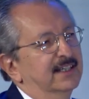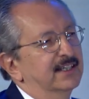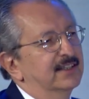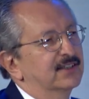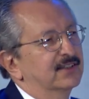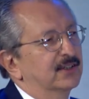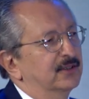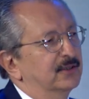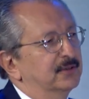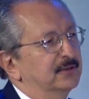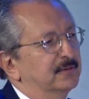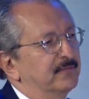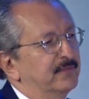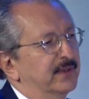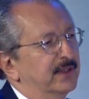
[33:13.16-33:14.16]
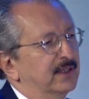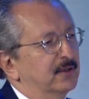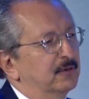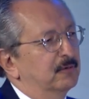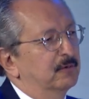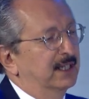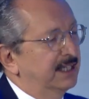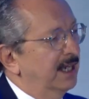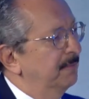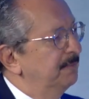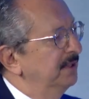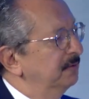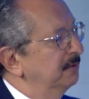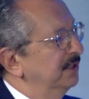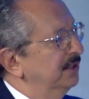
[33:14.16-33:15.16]
So what
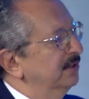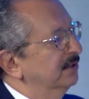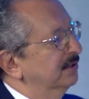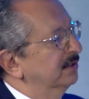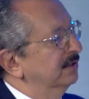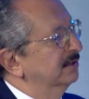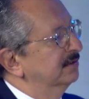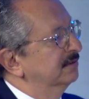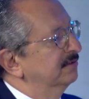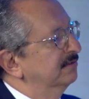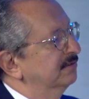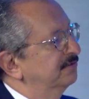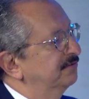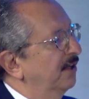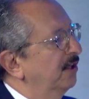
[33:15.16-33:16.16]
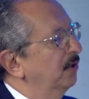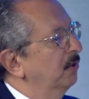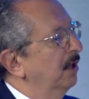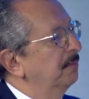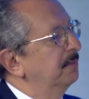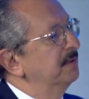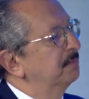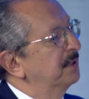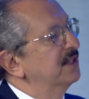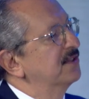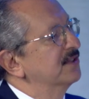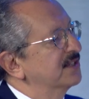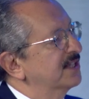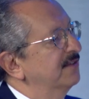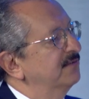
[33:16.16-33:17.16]
happened with your follow-up in
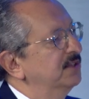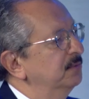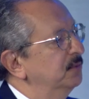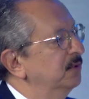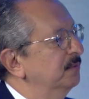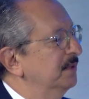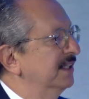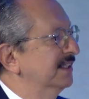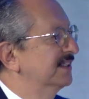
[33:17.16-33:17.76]
Patient Safety Movement?